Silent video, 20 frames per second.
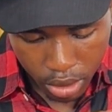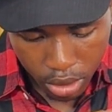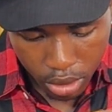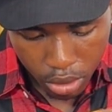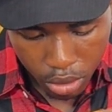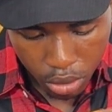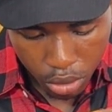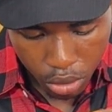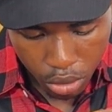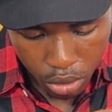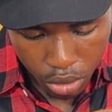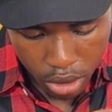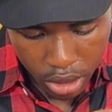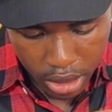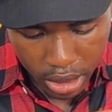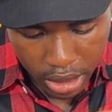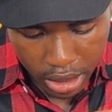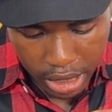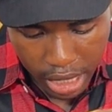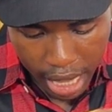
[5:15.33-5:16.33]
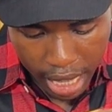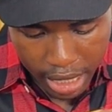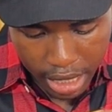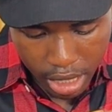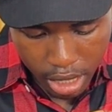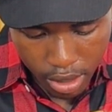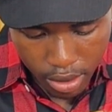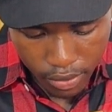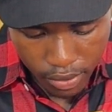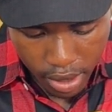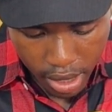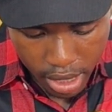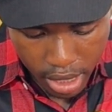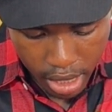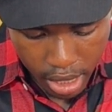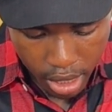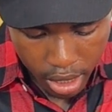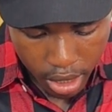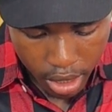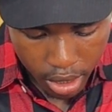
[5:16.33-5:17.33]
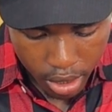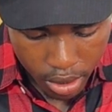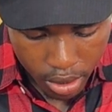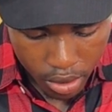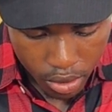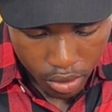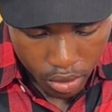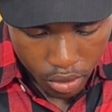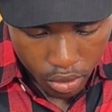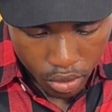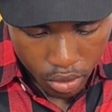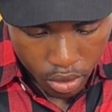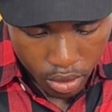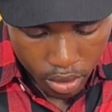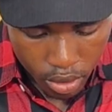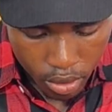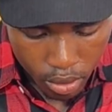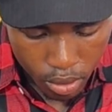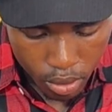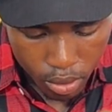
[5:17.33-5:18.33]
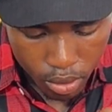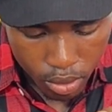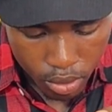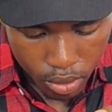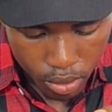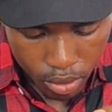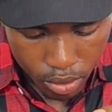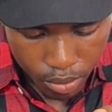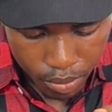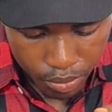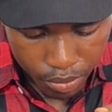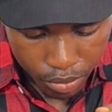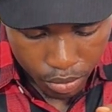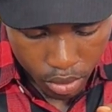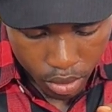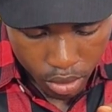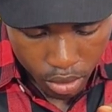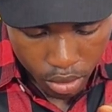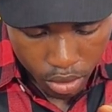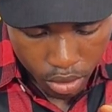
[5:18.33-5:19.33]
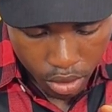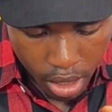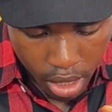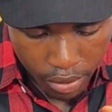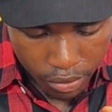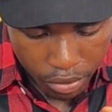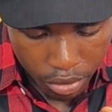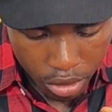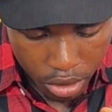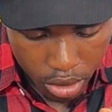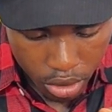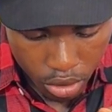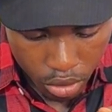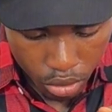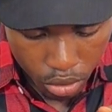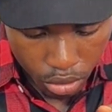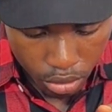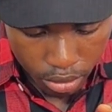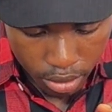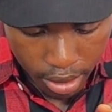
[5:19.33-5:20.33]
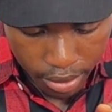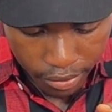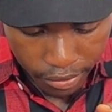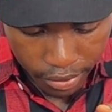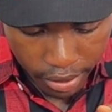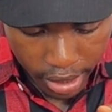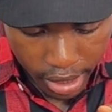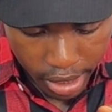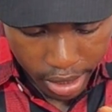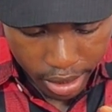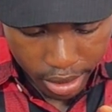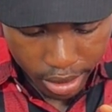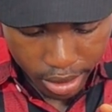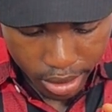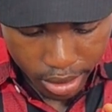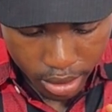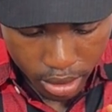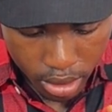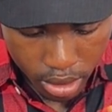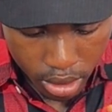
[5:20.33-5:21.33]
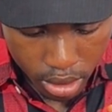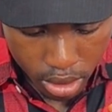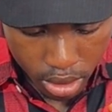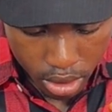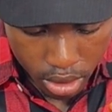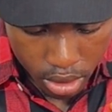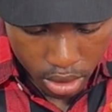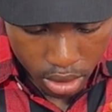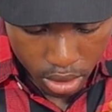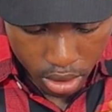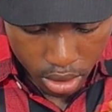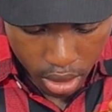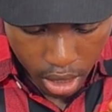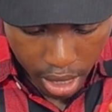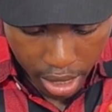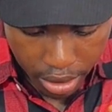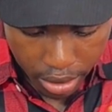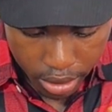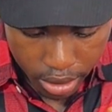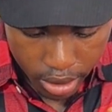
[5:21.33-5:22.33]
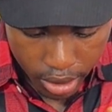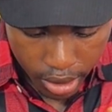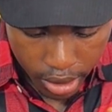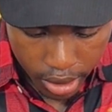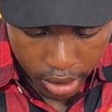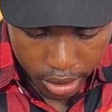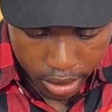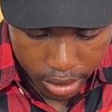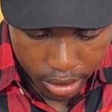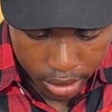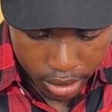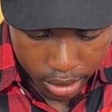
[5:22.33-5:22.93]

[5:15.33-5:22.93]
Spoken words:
you use the slider over here to, you can even use it to do reveal. Are you seeing?